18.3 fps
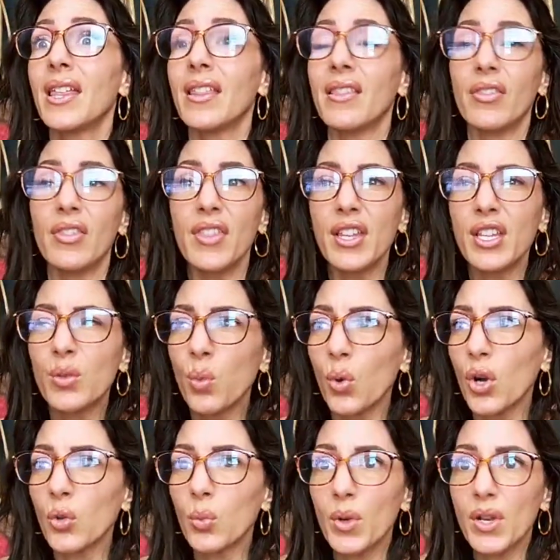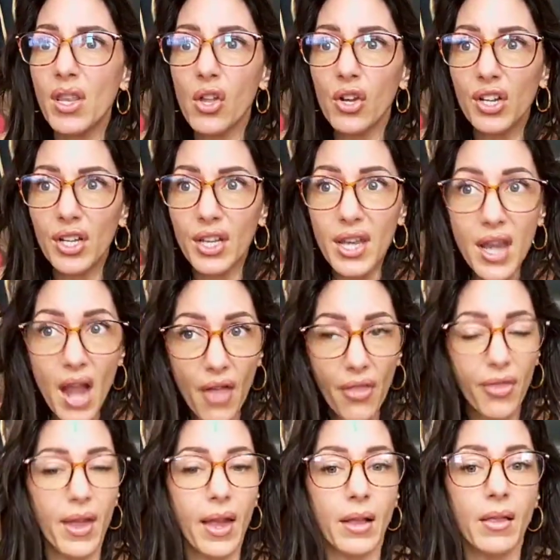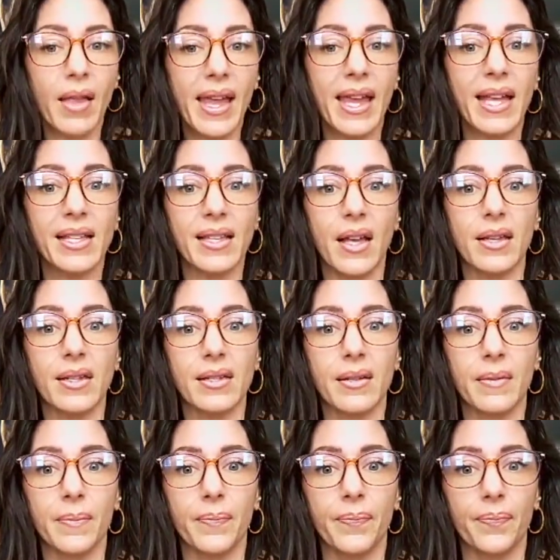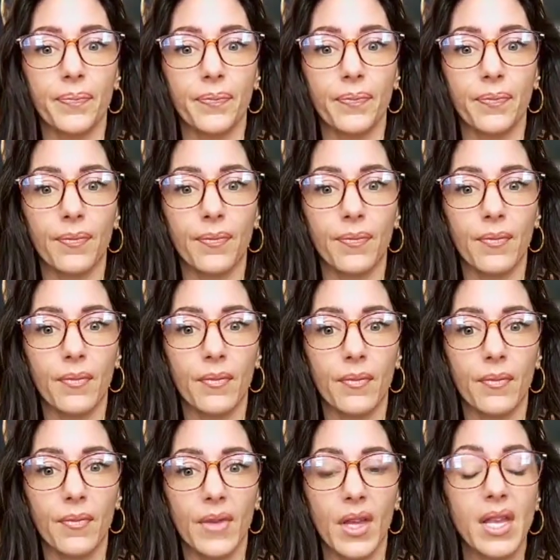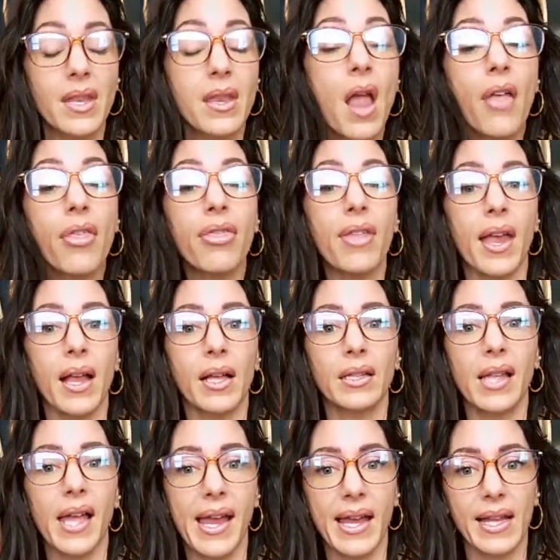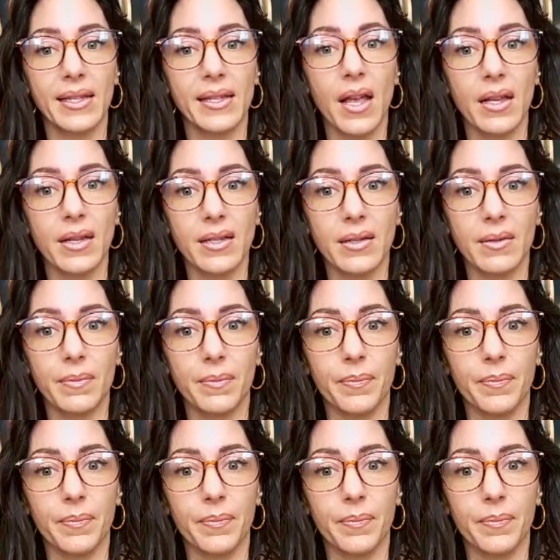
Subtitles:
this world would look nothing like it does. Nothing like it does.